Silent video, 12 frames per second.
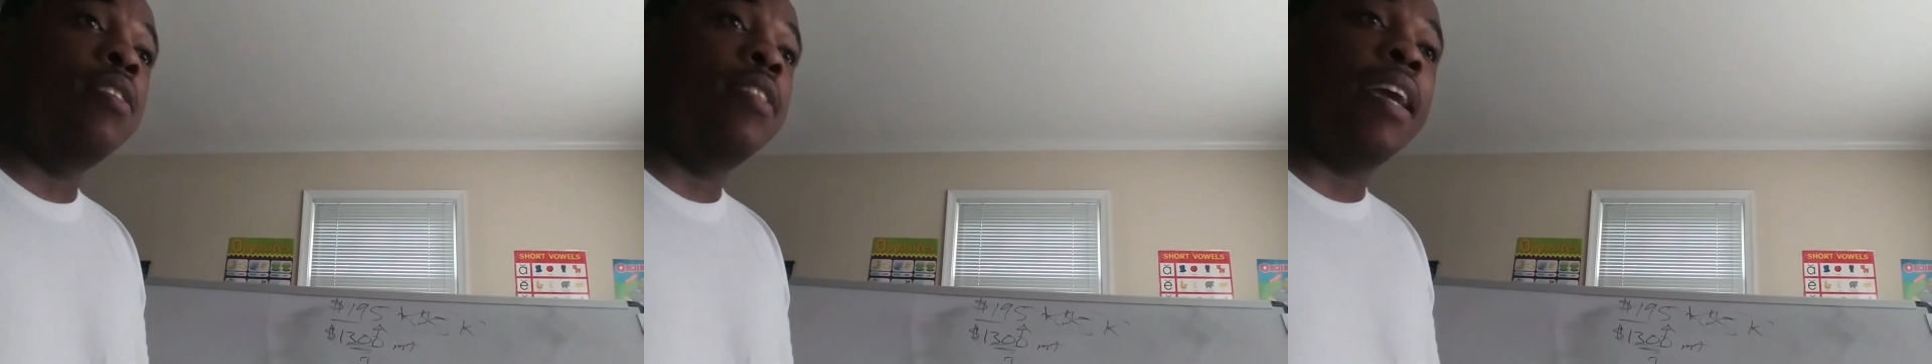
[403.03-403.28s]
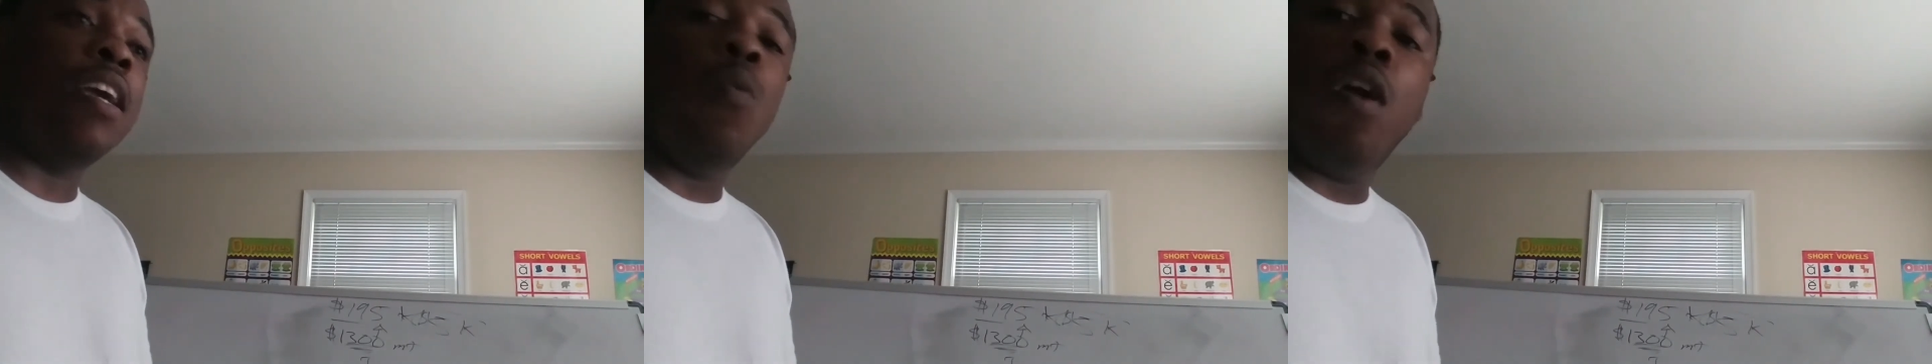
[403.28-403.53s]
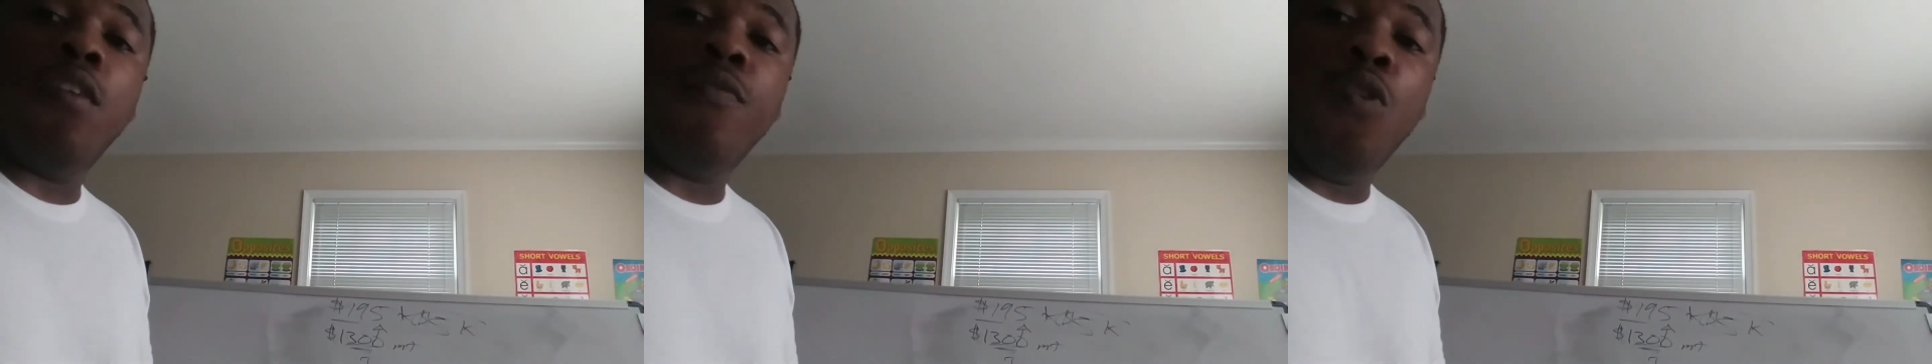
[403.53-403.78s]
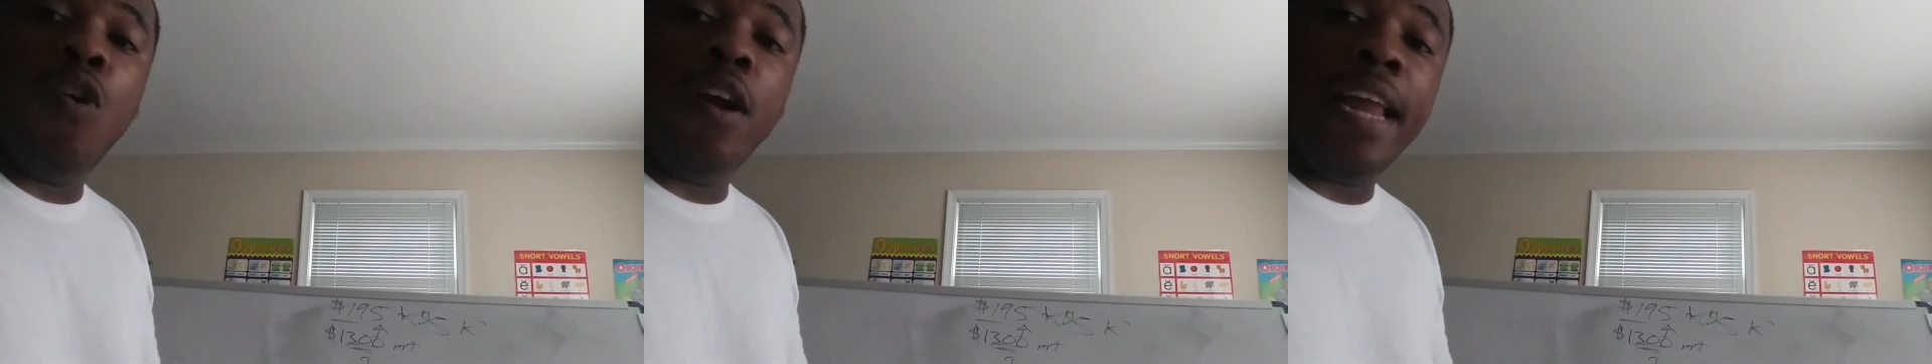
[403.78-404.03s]
That could work
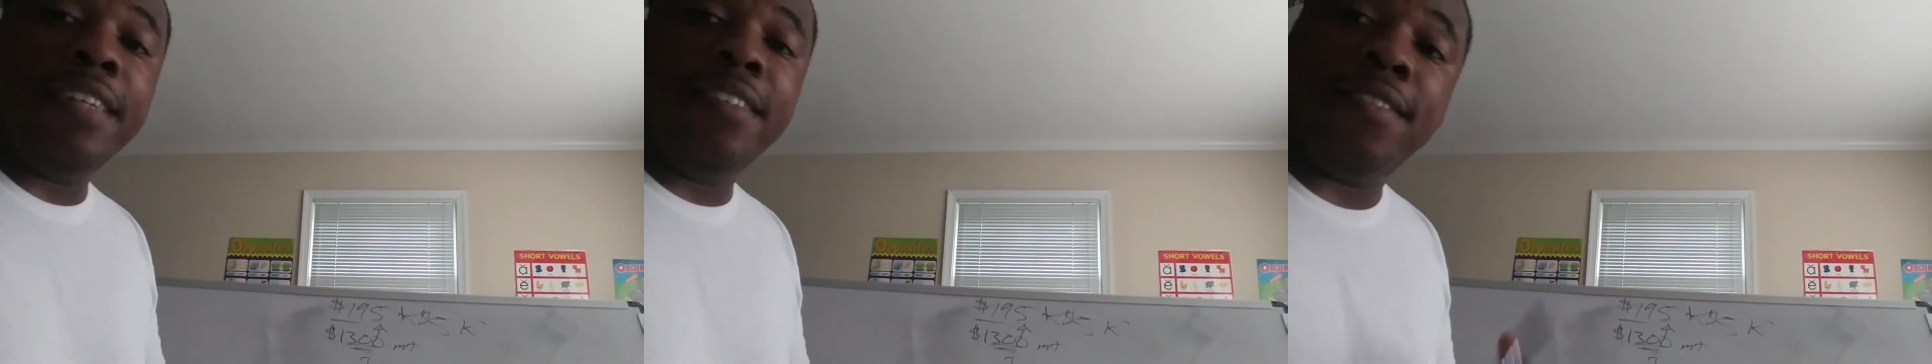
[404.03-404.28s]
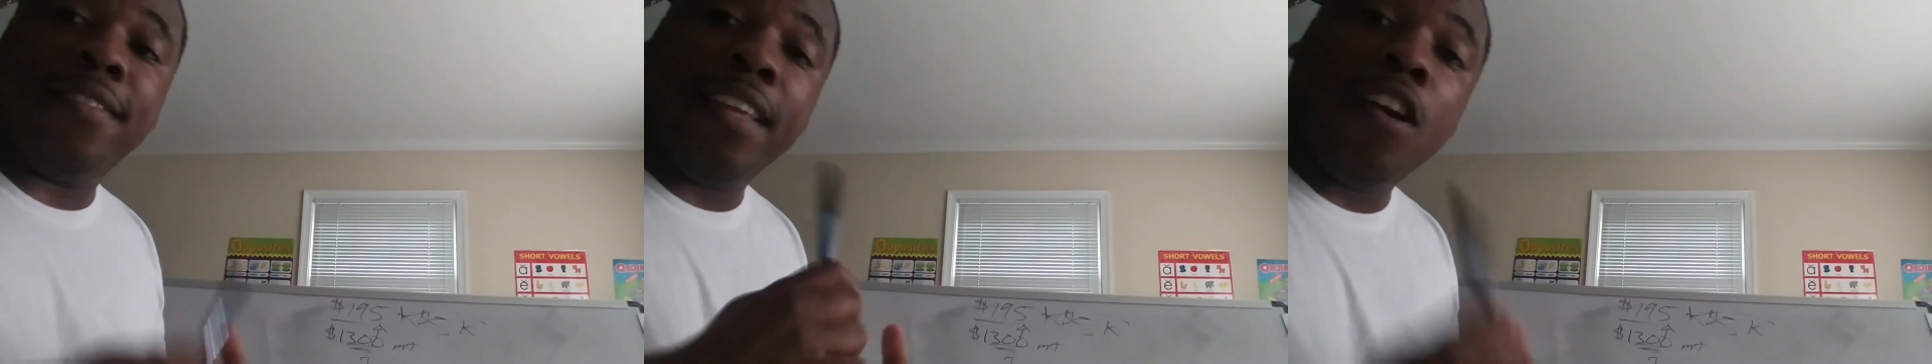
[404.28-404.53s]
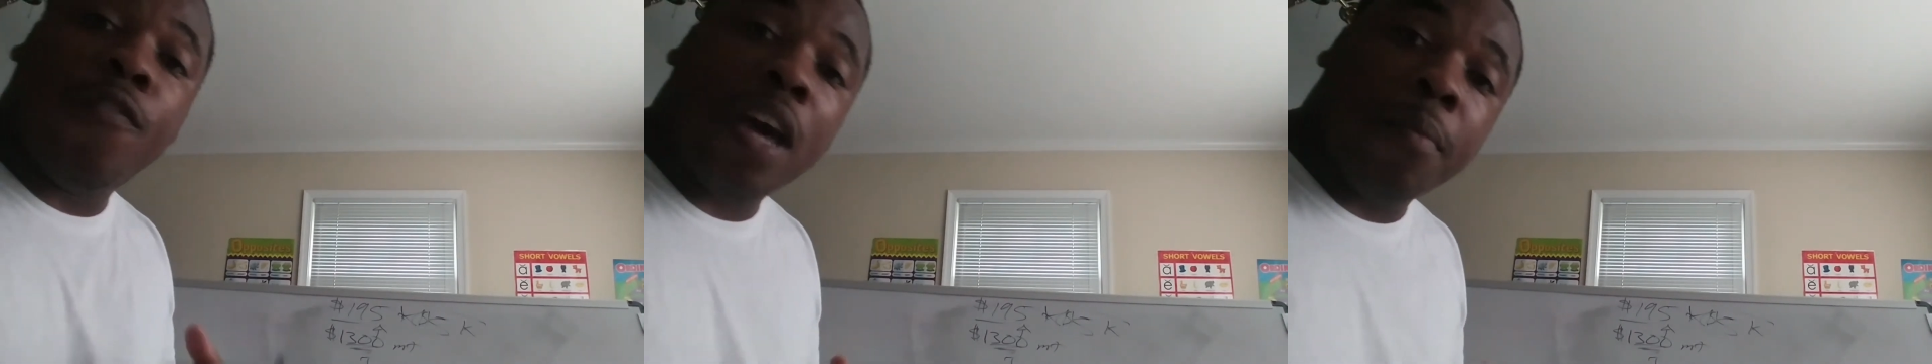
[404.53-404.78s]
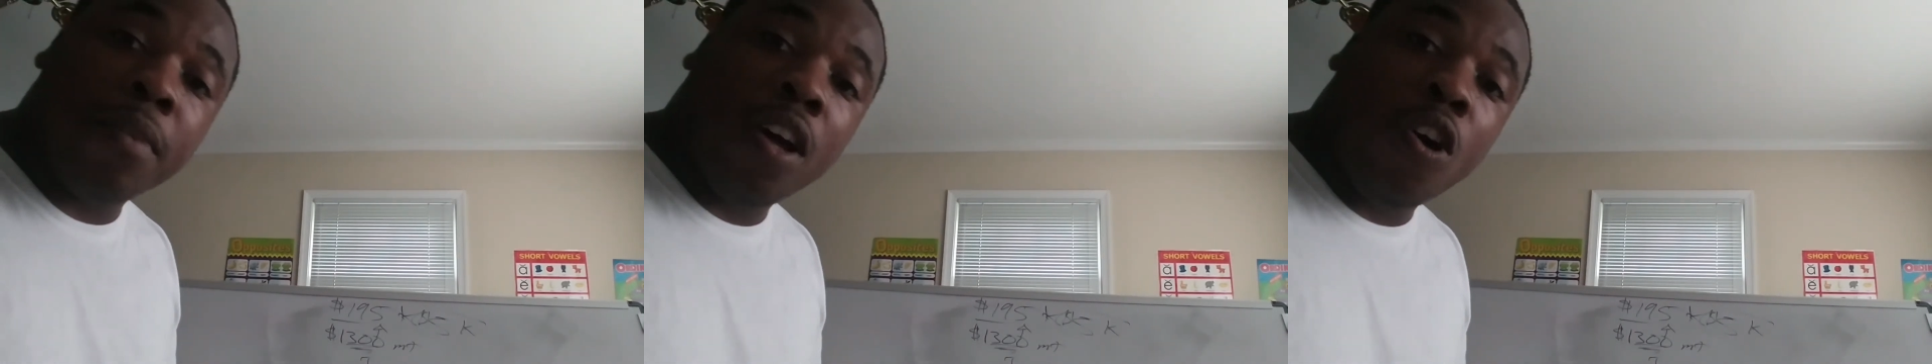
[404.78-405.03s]
for not just a single
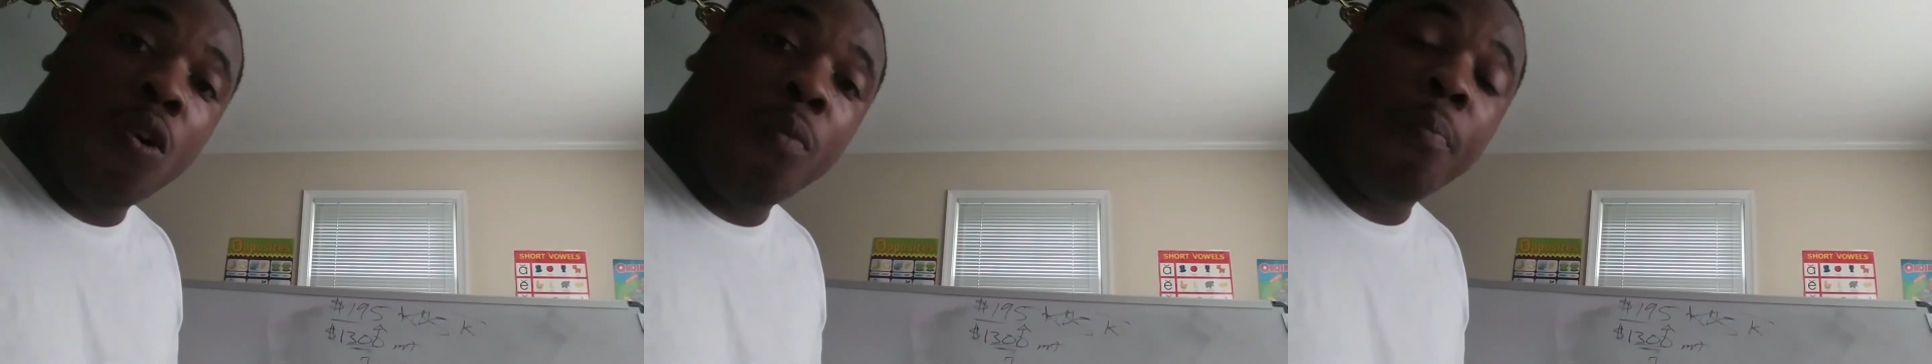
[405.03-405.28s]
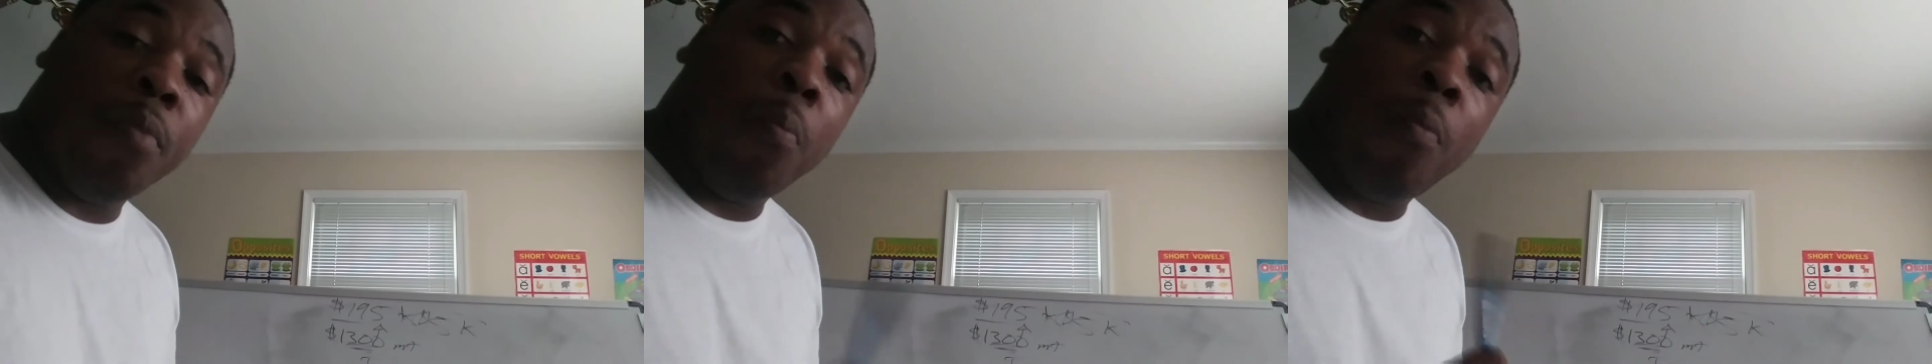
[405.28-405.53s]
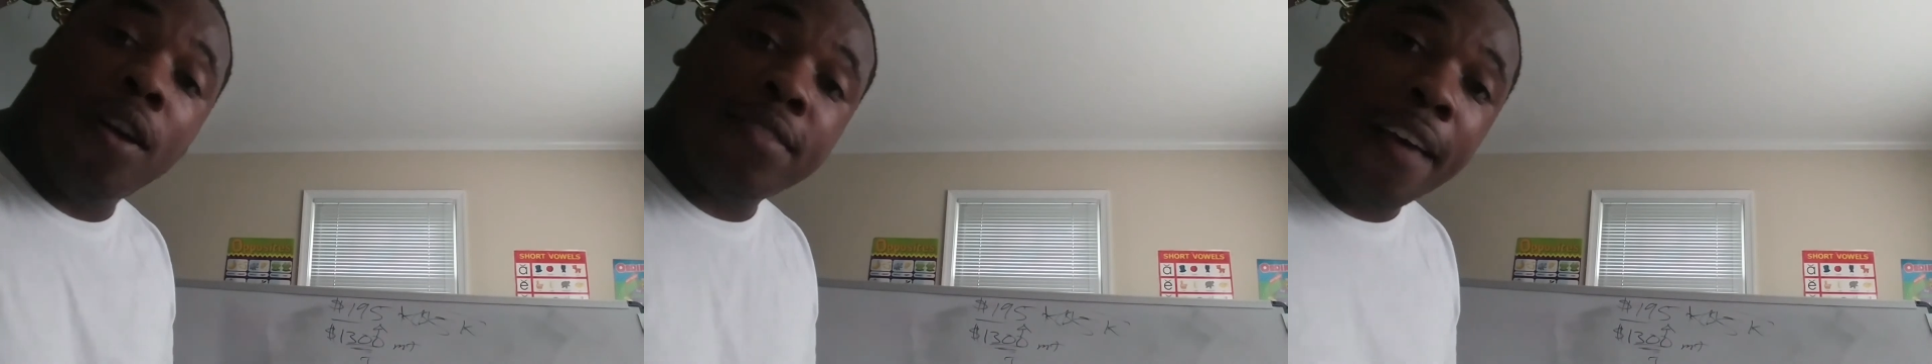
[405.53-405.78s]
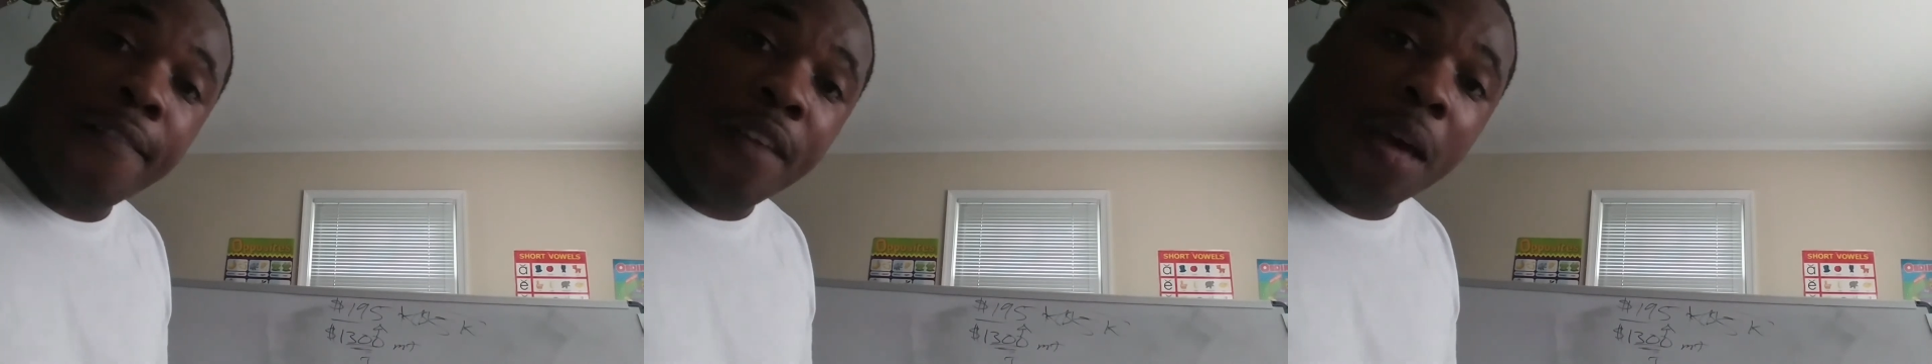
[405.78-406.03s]
family home, but a
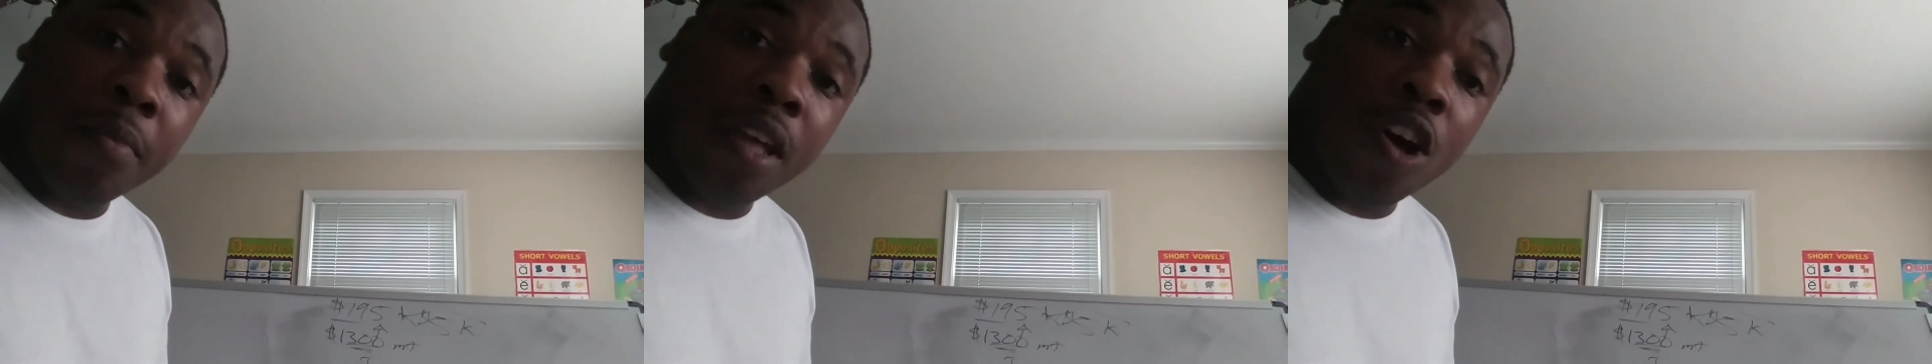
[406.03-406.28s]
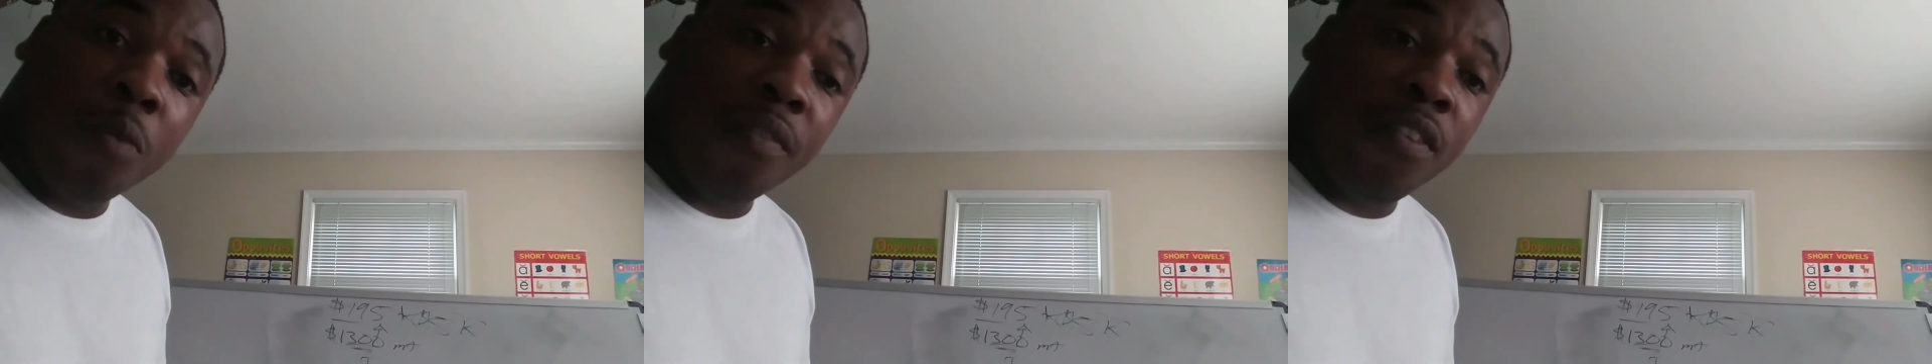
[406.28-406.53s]
multi-family home.